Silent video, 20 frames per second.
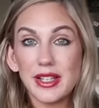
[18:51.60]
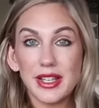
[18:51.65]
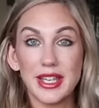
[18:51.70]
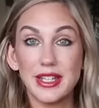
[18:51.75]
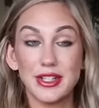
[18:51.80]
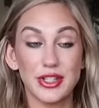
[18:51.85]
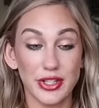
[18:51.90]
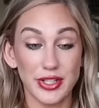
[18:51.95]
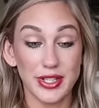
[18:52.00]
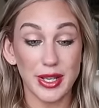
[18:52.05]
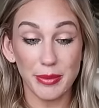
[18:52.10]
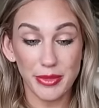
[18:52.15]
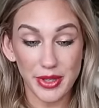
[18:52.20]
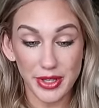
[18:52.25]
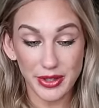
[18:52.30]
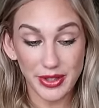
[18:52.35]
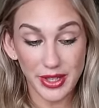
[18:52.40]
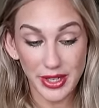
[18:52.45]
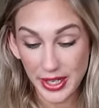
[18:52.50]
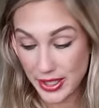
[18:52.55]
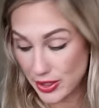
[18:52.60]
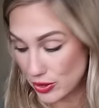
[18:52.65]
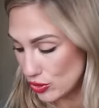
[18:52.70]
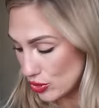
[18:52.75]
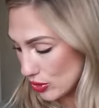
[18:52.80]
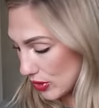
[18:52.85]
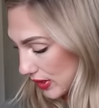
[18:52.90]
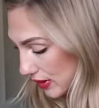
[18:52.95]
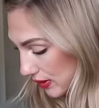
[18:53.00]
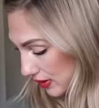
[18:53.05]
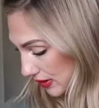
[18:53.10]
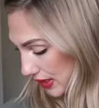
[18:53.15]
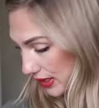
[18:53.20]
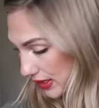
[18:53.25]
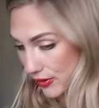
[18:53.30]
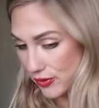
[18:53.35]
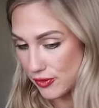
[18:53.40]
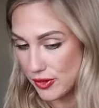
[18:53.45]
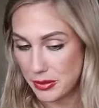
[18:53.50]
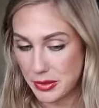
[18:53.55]
into something that I enjoy
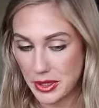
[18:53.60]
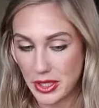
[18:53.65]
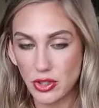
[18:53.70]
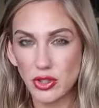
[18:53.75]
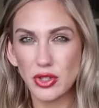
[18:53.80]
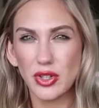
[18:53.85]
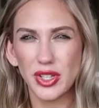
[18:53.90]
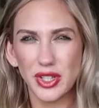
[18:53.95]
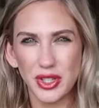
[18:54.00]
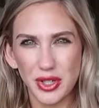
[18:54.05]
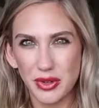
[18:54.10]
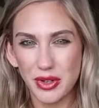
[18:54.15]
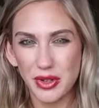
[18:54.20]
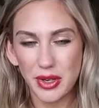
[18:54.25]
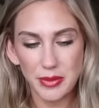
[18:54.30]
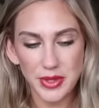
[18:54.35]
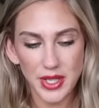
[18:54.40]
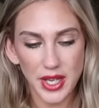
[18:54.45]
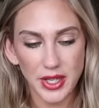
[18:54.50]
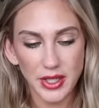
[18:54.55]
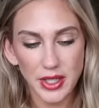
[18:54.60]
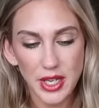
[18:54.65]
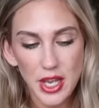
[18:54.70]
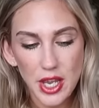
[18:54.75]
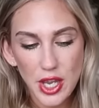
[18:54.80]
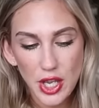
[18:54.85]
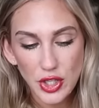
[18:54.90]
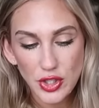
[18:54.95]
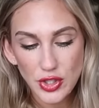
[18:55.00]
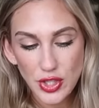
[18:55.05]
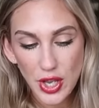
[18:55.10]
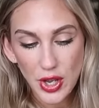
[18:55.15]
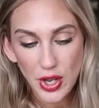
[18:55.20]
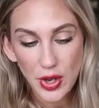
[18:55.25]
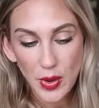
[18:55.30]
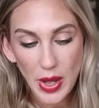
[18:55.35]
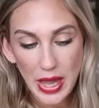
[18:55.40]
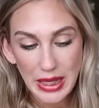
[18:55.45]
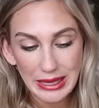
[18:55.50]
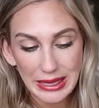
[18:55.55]
like filming and doing, you know what I'm saying?
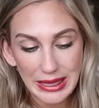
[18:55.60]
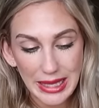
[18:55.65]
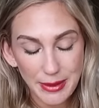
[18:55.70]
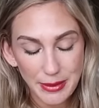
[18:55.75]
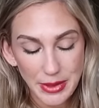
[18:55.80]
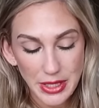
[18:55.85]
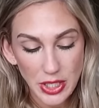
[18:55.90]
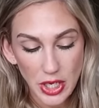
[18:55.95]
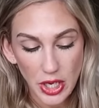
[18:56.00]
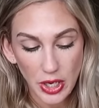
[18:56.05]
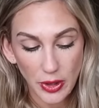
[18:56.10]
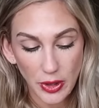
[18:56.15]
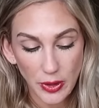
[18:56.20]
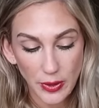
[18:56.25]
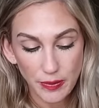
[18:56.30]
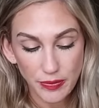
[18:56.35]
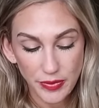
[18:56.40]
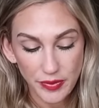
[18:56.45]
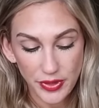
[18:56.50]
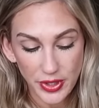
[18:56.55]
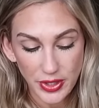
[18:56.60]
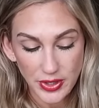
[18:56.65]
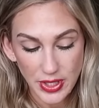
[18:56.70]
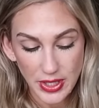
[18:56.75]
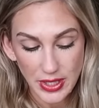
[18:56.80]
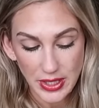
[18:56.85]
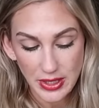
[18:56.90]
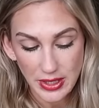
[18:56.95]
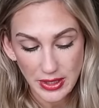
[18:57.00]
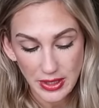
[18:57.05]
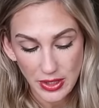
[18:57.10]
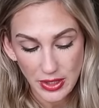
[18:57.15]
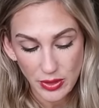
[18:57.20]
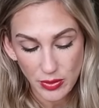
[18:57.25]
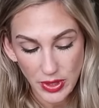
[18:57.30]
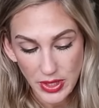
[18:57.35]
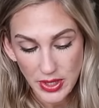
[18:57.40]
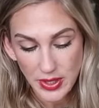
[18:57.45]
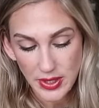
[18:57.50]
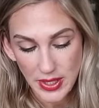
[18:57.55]
So let me know if there's anything that you
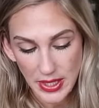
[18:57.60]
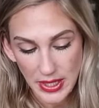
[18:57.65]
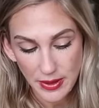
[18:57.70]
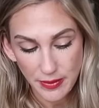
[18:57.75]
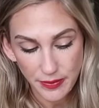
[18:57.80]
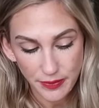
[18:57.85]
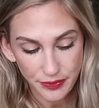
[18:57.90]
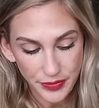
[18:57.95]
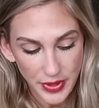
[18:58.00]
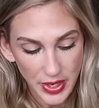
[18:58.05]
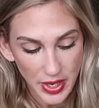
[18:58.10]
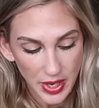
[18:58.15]
wanna see.